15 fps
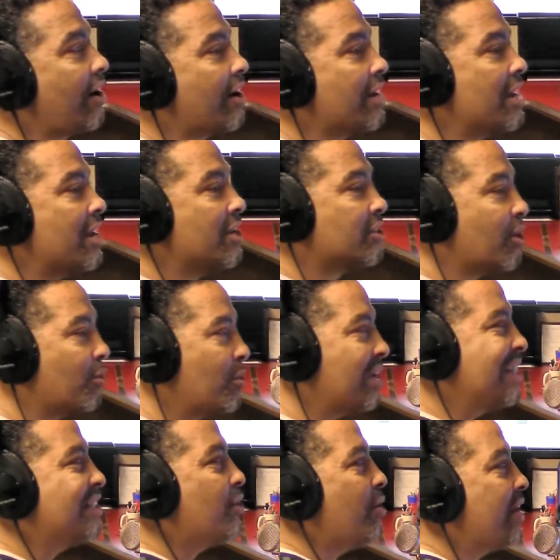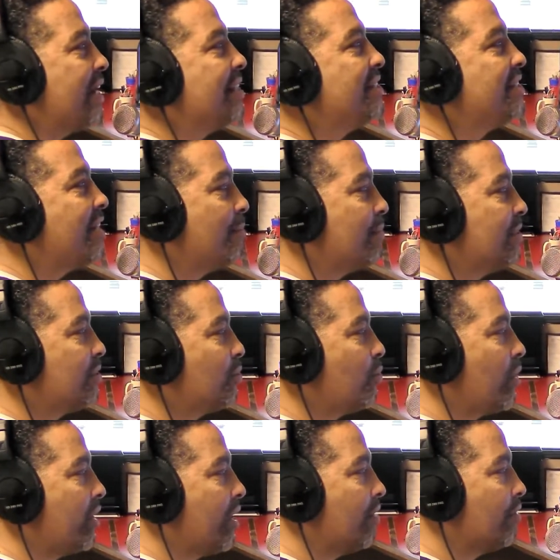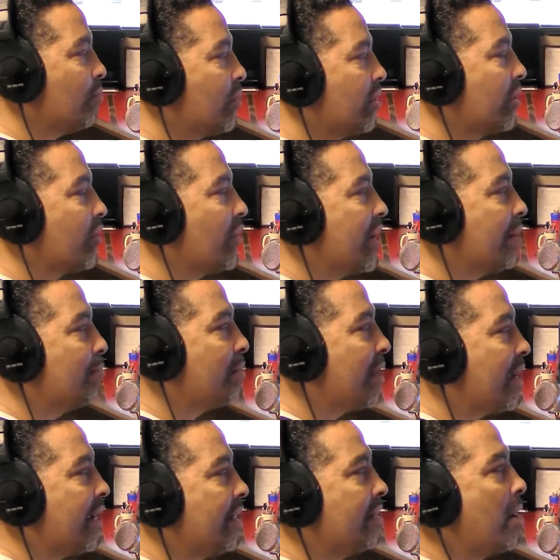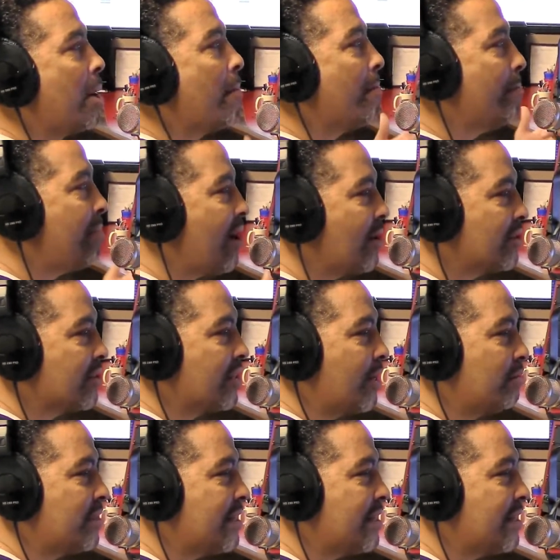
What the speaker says: All right. So, let's go ahead and jump into one of them. We're going to go ahead and play Bossing Up.